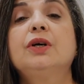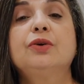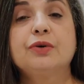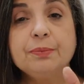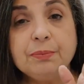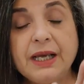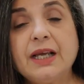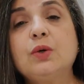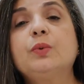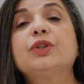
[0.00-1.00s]

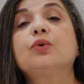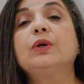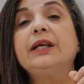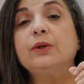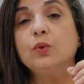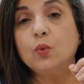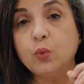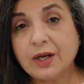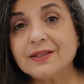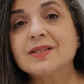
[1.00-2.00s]
remain with only
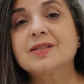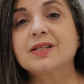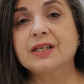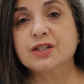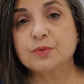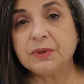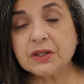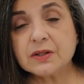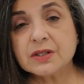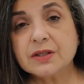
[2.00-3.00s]
one
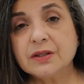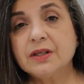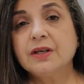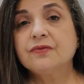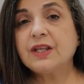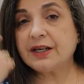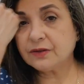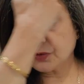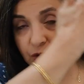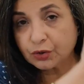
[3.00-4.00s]
statement,
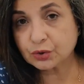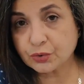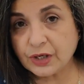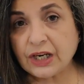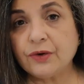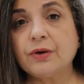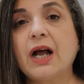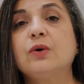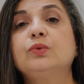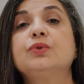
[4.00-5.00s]
then the three
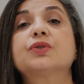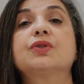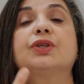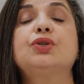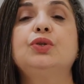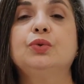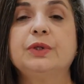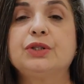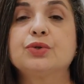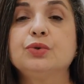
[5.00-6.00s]
rounds that you
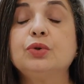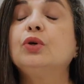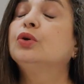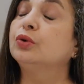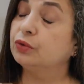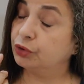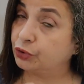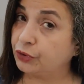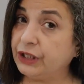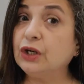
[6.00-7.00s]
will do,
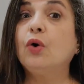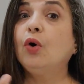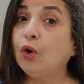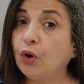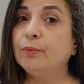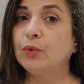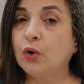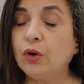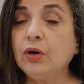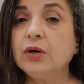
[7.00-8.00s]
three or
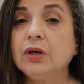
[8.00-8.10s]
more,